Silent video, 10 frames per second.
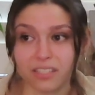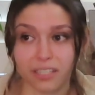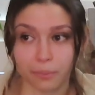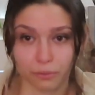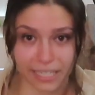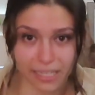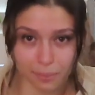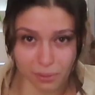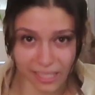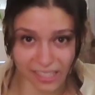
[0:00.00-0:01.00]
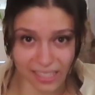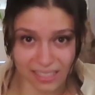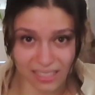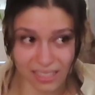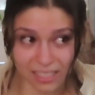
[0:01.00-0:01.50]
to their breakup
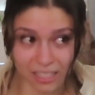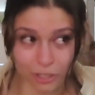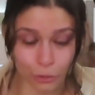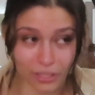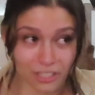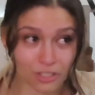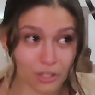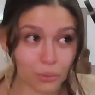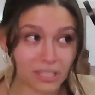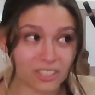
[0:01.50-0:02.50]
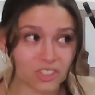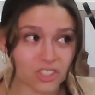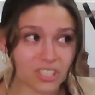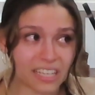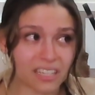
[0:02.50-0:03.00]
playlist. You get to know when they're
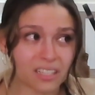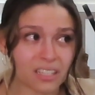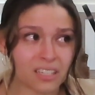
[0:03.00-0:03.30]
just like